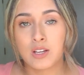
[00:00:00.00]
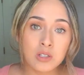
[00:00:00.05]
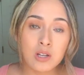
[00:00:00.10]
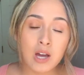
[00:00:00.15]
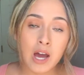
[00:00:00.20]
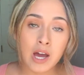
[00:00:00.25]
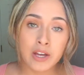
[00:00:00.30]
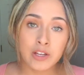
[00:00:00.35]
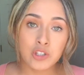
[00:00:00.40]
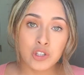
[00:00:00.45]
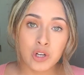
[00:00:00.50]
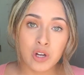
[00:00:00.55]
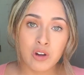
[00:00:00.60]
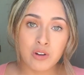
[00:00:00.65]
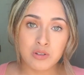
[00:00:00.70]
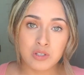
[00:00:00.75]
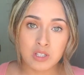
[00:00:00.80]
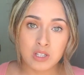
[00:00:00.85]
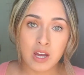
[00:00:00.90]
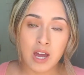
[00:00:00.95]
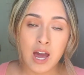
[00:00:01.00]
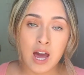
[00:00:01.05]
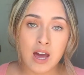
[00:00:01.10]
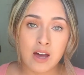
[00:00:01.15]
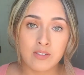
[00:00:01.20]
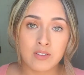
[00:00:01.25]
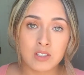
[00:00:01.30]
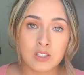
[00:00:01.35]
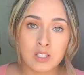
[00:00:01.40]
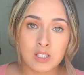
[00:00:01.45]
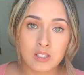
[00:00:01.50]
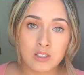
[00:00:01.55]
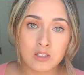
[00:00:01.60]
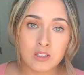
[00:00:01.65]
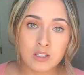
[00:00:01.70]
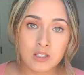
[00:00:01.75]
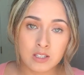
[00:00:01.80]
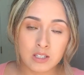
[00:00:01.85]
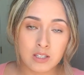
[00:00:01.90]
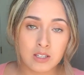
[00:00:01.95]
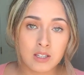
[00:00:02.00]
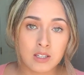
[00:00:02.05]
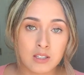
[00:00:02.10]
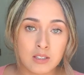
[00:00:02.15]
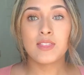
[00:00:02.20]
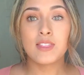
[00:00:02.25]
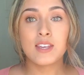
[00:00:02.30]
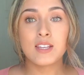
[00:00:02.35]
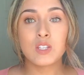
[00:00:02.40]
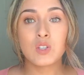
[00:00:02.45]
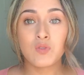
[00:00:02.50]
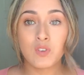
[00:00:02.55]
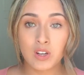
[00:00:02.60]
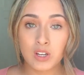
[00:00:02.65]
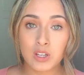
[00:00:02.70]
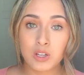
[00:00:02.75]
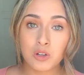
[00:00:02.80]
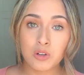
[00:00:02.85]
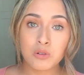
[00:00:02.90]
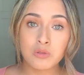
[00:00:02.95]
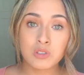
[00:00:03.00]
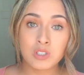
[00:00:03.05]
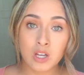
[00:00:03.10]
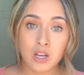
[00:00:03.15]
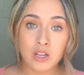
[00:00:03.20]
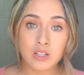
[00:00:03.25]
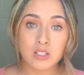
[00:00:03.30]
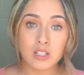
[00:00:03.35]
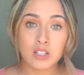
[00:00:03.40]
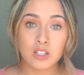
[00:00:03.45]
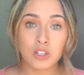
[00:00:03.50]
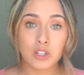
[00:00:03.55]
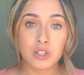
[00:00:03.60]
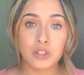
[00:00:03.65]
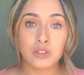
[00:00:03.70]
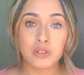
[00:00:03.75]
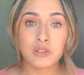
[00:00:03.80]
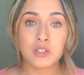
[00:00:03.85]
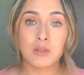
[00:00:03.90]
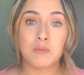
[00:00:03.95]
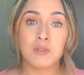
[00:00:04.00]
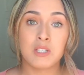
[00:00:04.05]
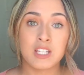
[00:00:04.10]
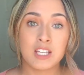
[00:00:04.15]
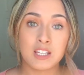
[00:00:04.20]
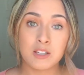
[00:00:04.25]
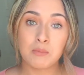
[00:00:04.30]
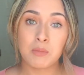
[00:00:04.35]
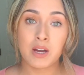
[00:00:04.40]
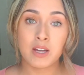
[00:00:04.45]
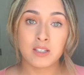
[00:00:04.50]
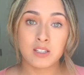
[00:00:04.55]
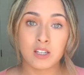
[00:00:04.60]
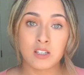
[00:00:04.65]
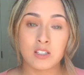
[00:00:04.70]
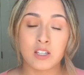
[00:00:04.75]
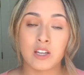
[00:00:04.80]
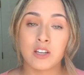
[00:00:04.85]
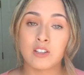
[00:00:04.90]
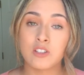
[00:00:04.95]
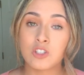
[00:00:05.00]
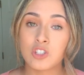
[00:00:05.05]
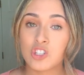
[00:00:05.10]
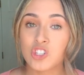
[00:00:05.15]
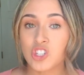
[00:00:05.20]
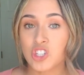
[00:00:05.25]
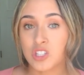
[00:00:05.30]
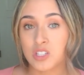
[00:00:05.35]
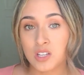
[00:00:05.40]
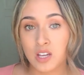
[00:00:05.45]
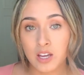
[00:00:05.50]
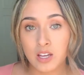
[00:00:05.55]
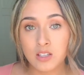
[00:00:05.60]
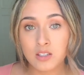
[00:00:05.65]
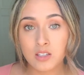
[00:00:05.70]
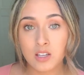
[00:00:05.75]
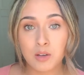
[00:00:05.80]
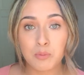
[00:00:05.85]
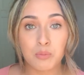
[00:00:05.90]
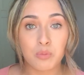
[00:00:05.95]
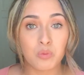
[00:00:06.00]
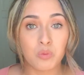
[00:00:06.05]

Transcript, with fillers: I chose to have a DNC. This video does include some TMI details, just a heads up.